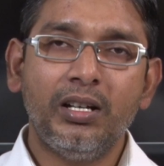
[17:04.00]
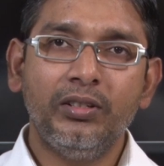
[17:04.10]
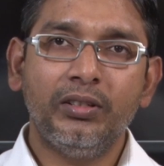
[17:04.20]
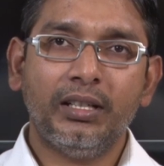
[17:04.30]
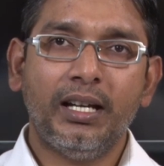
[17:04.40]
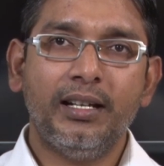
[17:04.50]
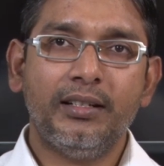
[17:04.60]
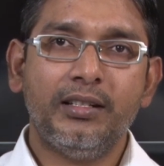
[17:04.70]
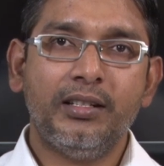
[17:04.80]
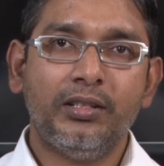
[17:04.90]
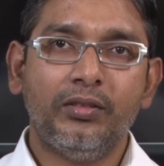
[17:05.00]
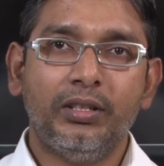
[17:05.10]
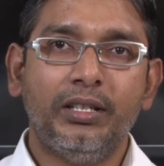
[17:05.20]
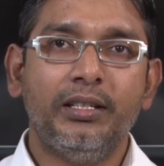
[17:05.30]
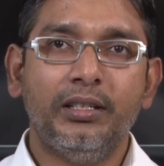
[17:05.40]
all your characteristics
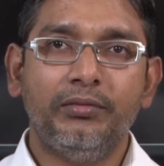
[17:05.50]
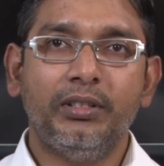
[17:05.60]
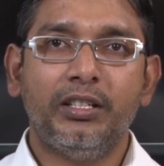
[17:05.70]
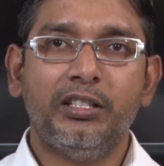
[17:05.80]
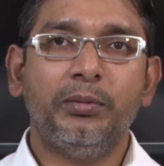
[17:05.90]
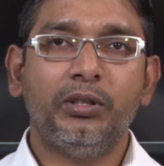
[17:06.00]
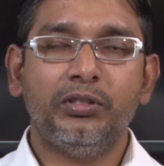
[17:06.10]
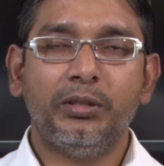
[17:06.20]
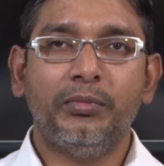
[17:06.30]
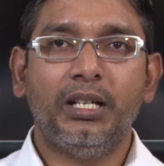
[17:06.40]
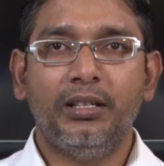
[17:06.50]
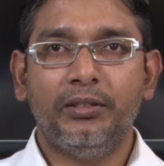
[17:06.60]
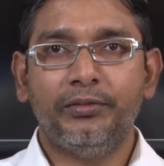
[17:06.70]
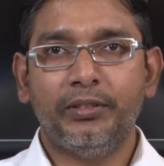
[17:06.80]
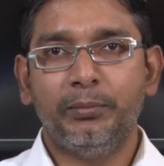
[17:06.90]
you are taking with respect to some
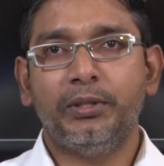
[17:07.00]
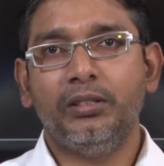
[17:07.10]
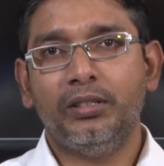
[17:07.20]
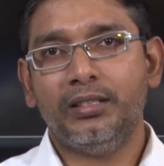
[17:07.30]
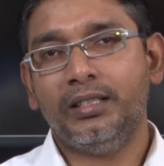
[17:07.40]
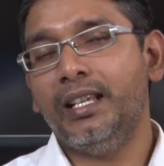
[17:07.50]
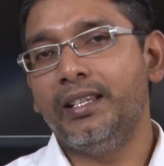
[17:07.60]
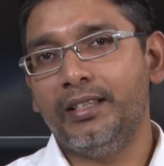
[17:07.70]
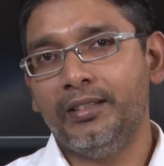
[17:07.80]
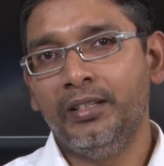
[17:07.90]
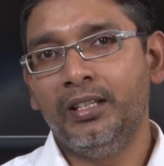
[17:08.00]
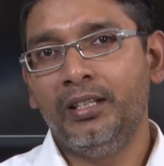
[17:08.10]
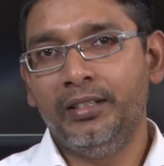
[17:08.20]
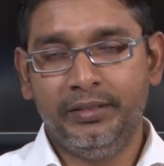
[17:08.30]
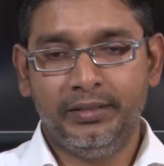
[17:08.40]
kind of one particular size.
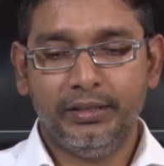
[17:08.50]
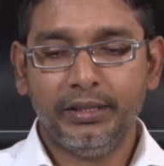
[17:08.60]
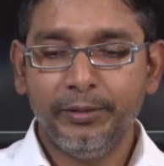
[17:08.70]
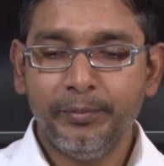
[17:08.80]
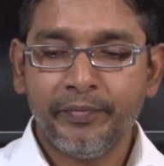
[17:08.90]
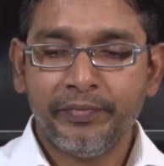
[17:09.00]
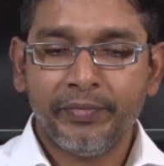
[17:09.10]
Okay.